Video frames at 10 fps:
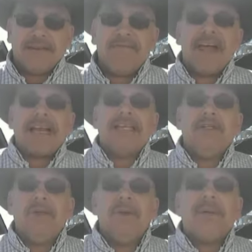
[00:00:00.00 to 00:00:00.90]
In fact, in
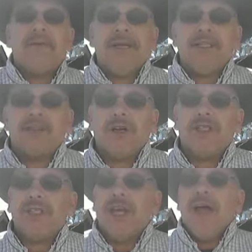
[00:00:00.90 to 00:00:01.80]
doing my
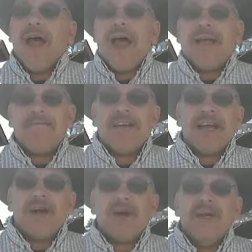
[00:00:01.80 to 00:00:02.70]
research, I
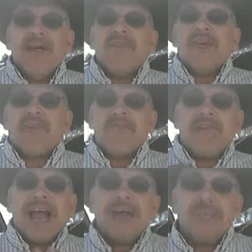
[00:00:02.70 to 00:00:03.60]
found that the
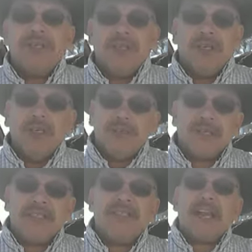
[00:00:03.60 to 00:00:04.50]
vitamins and
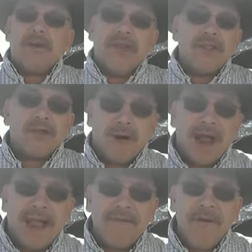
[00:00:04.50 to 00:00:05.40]
nutrients that are in
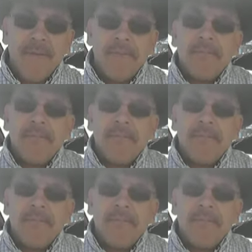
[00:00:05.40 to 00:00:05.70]
Thrive